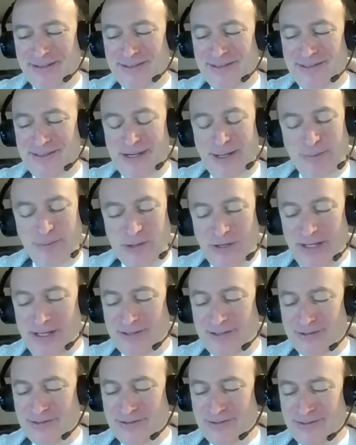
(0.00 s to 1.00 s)
Chapter
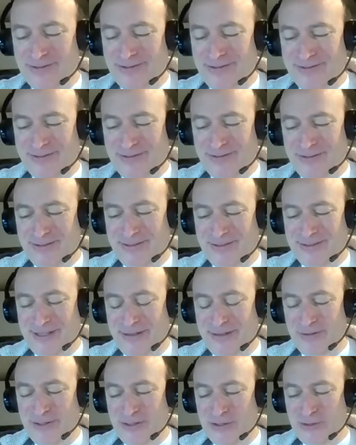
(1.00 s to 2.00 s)
8,
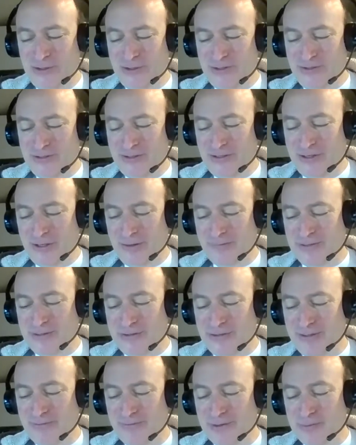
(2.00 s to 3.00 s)
definition of the
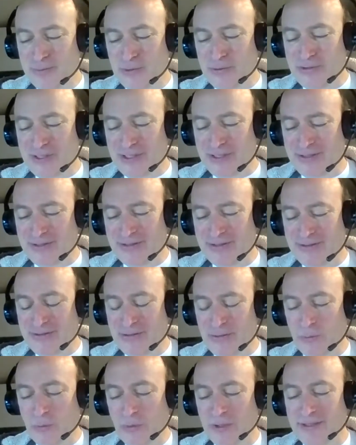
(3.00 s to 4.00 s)
Jivan Mukta,
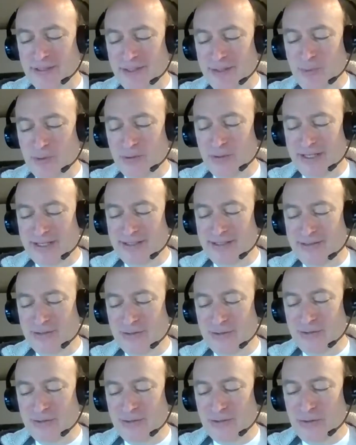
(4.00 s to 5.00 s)
one liberated
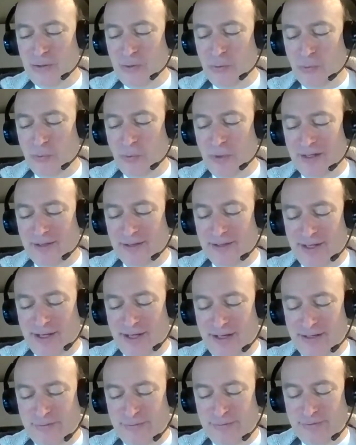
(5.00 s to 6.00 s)
while
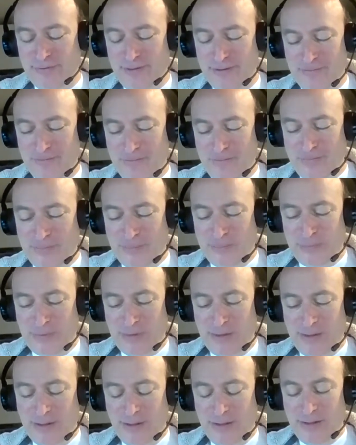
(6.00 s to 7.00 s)
alive.
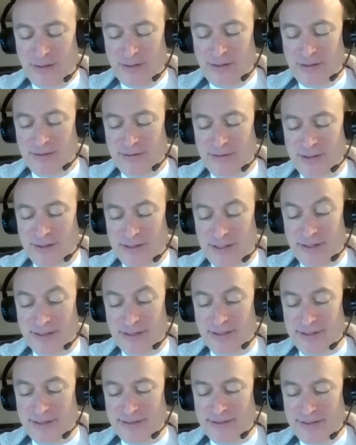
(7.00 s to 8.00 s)

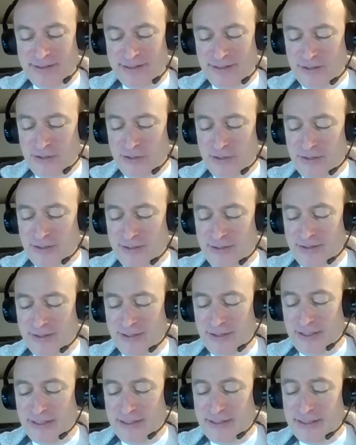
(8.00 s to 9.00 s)
Nadaga.
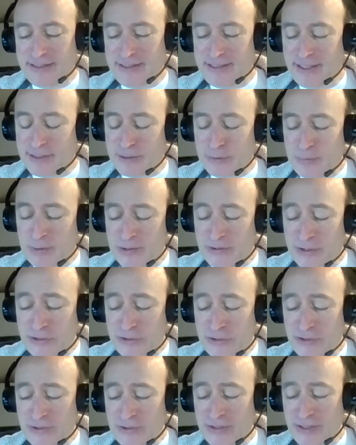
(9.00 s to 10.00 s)
In this
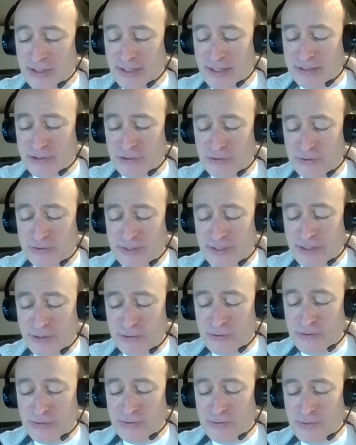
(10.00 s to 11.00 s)
exposition, I shall tell
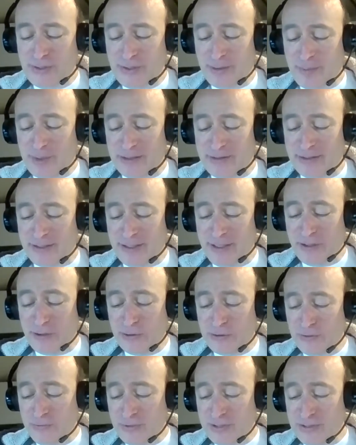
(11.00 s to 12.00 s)
you about the
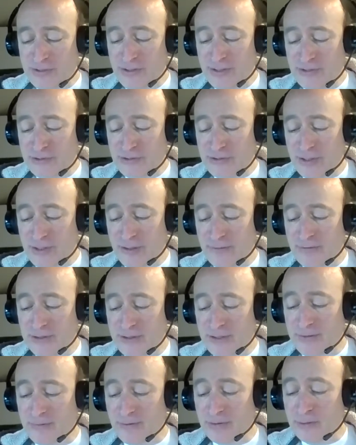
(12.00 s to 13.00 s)
characteristics of a
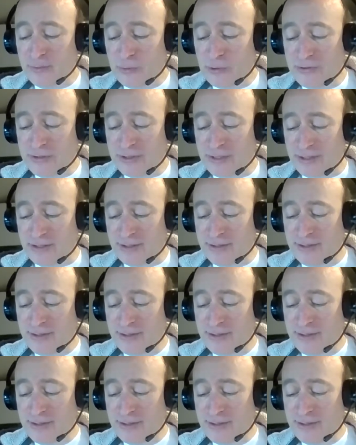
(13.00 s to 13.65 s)
Jivan Mukta,